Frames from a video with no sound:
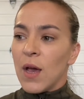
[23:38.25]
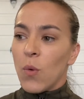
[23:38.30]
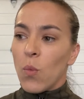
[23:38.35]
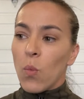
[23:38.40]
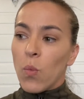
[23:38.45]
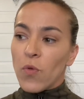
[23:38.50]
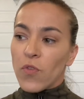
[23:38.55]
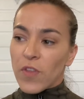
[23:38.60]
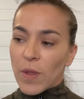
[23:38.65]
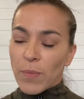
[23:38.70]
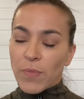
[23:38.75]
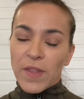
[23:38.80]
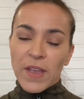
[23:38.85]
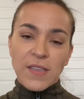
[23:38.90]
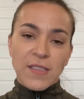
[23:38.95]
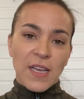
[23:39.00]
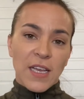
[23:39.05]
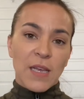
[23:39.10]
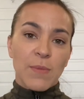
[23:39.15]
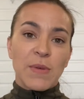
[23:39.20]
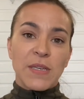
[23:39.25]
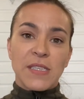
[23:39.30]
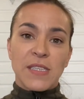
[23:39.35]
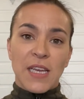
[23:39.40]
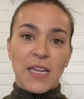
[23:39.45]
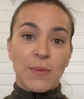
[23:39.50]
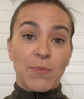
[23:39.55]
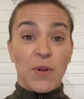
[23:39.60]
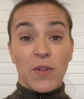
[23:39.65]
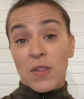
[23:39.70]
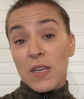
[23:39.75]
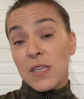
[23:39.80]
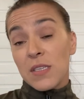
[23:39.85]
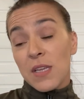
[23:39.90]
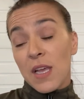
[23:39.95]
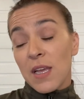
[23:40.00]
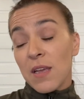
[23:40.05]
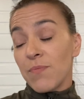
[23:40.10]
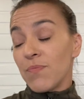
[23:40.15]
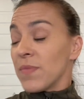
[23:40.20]
some things that can be set up are things
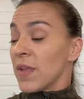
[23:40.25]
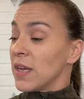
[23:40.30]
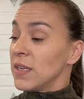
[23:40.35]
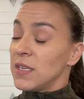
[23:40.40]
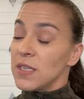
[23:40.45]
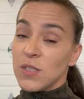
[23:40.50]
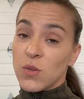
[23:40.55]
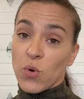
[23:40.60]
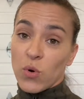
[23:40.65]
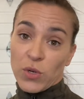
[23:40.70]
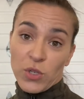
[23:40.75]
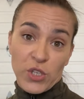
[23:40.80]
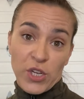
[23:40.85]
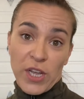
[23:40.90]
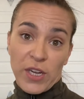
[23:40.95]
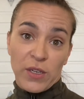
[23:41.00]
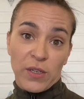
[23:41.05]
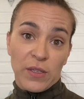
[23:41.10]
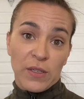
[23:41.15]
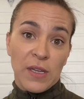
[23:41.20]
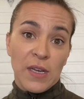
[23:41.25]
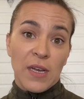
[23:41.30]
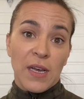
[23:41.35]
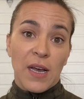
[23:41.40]
like a Discord channel,